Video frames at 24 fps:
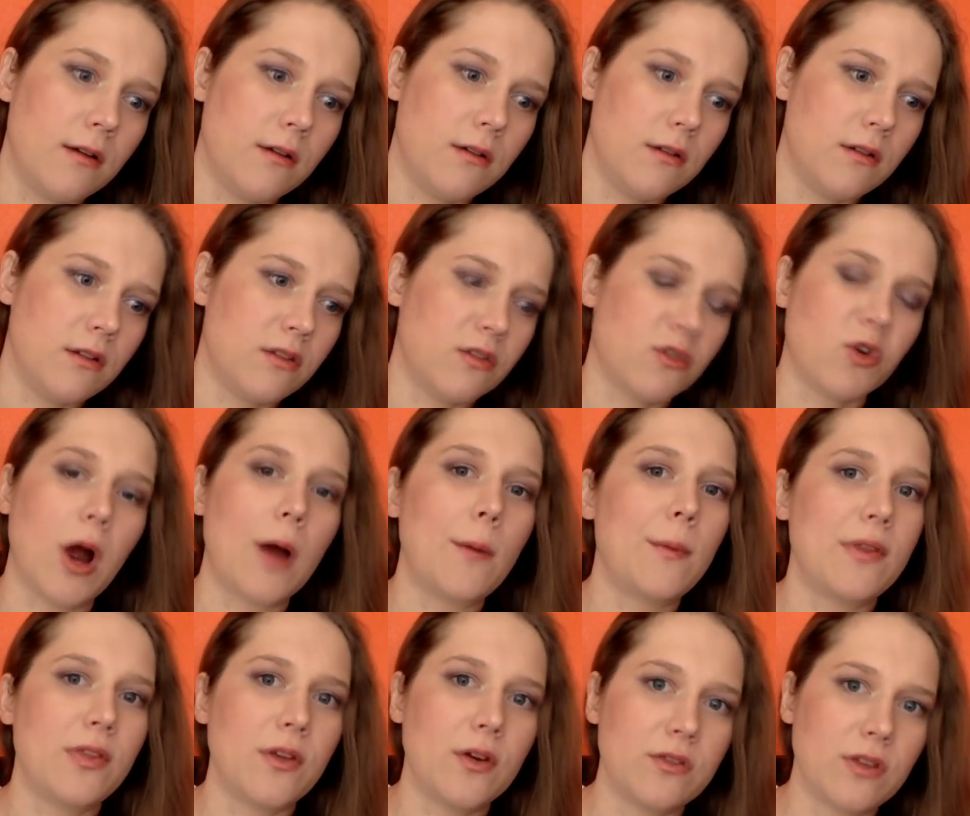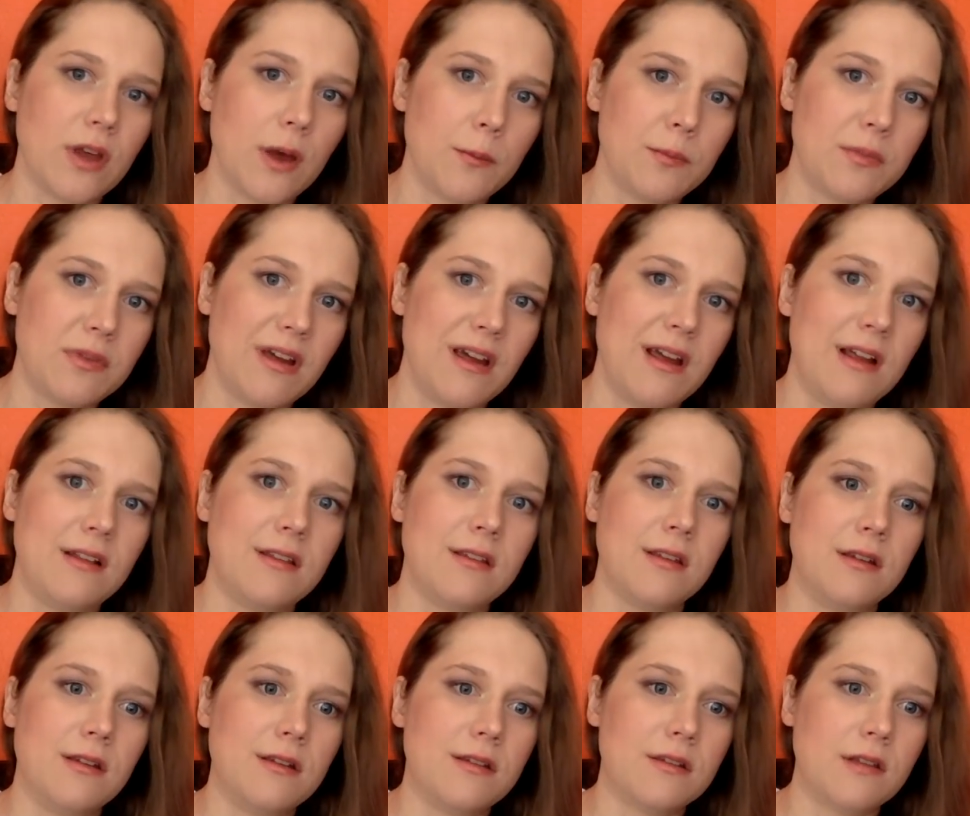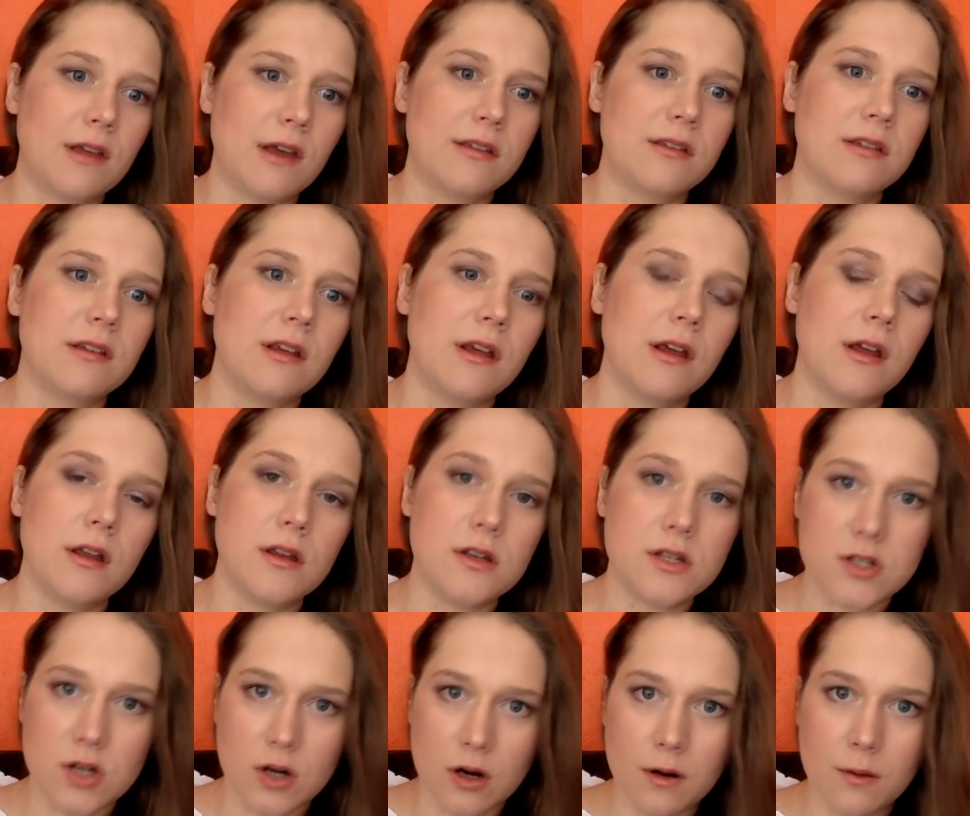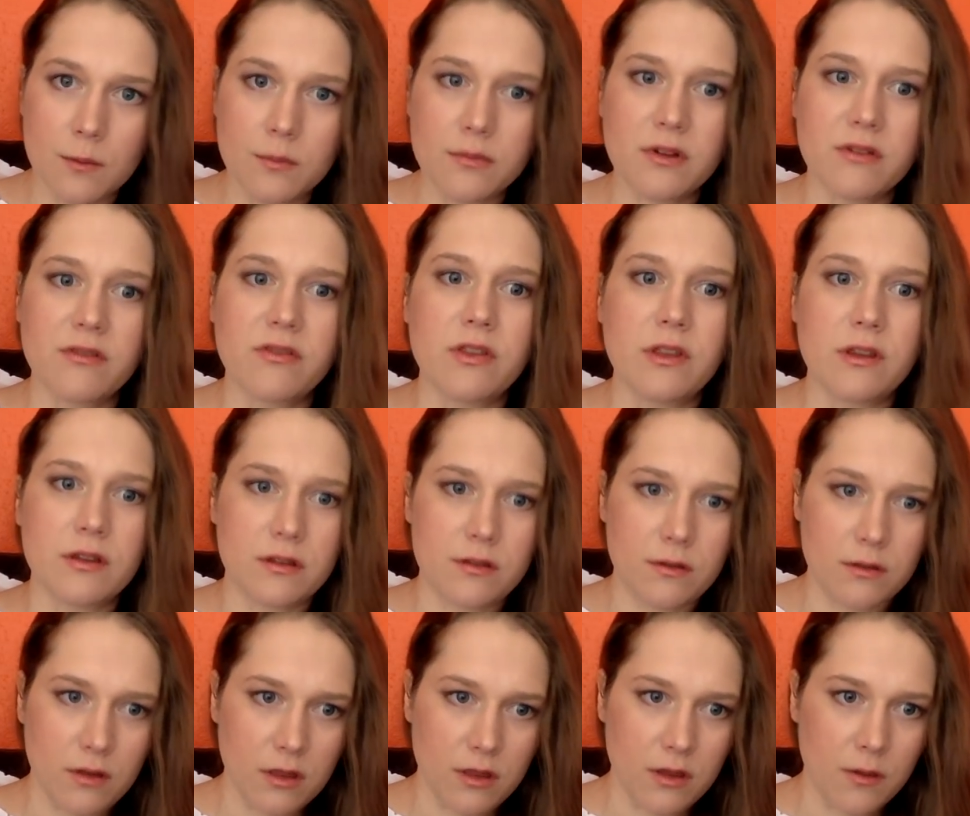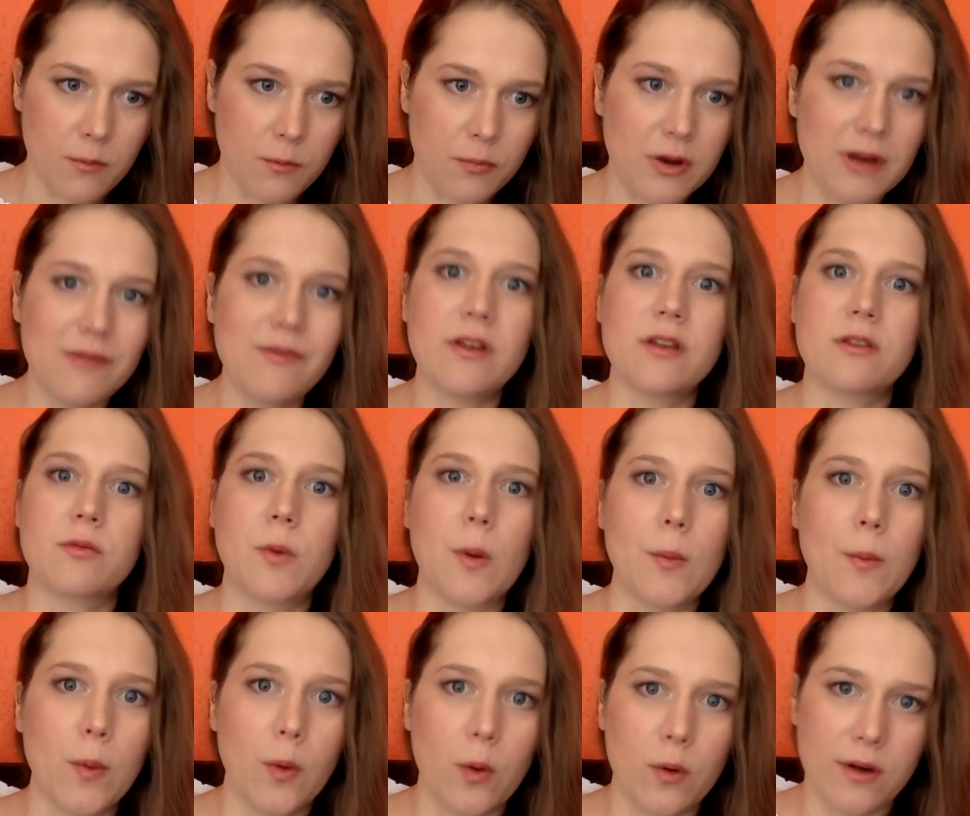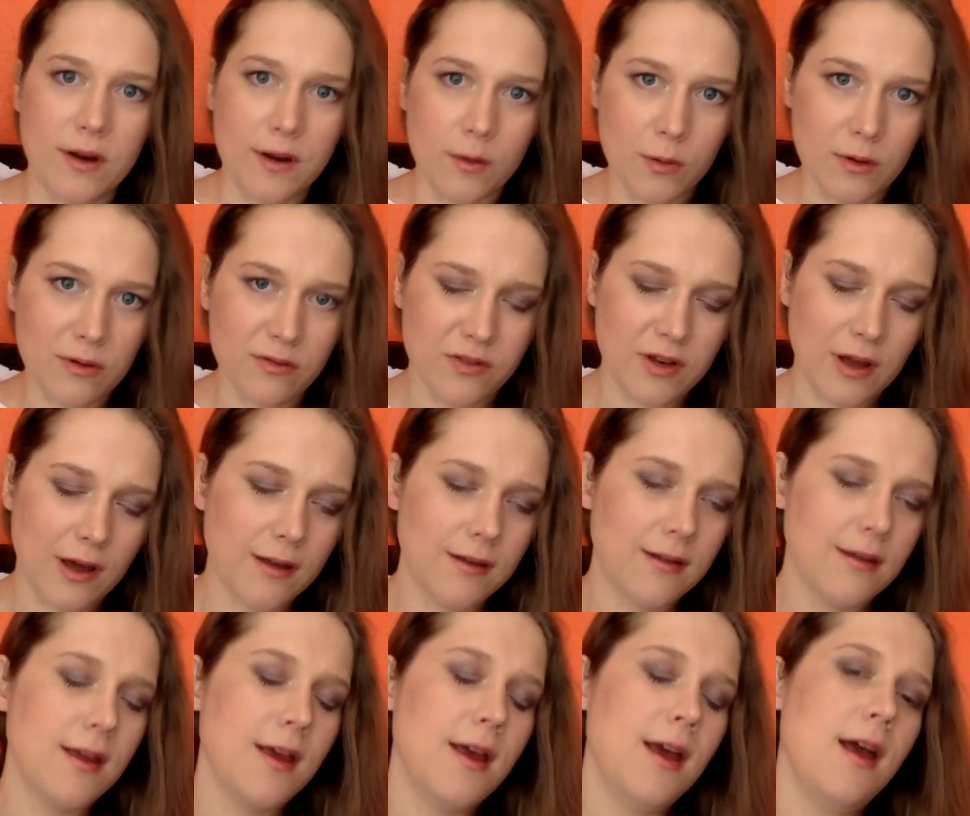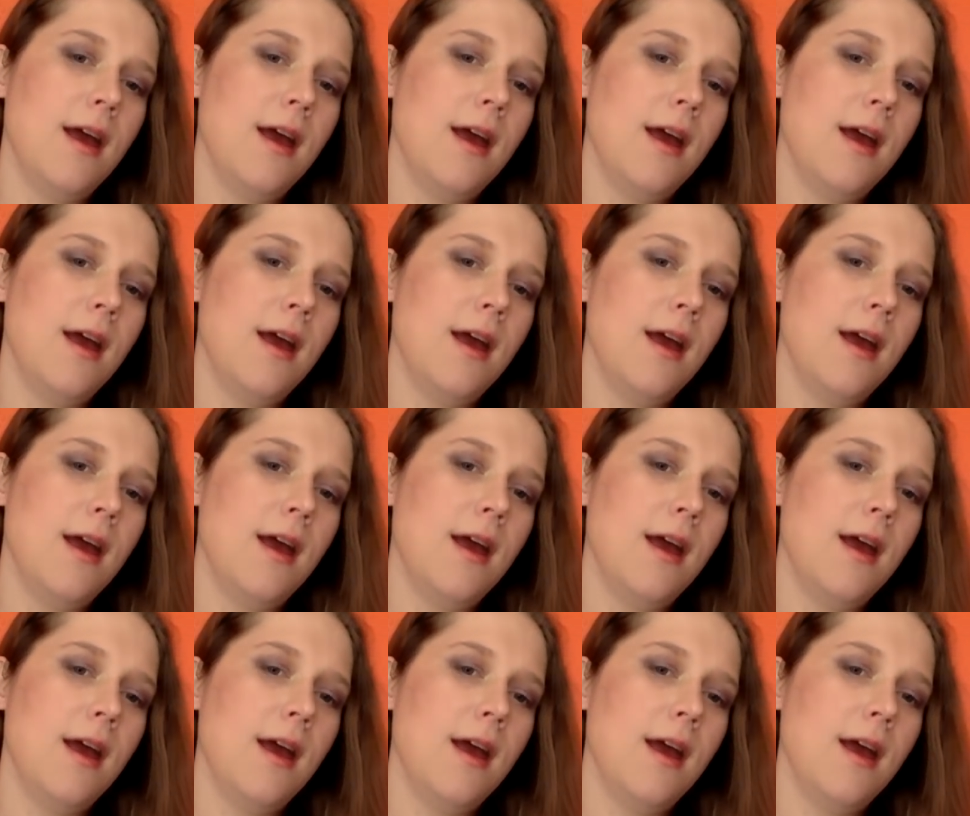describing those updates and discussing it in terms of the previous reporting we've done.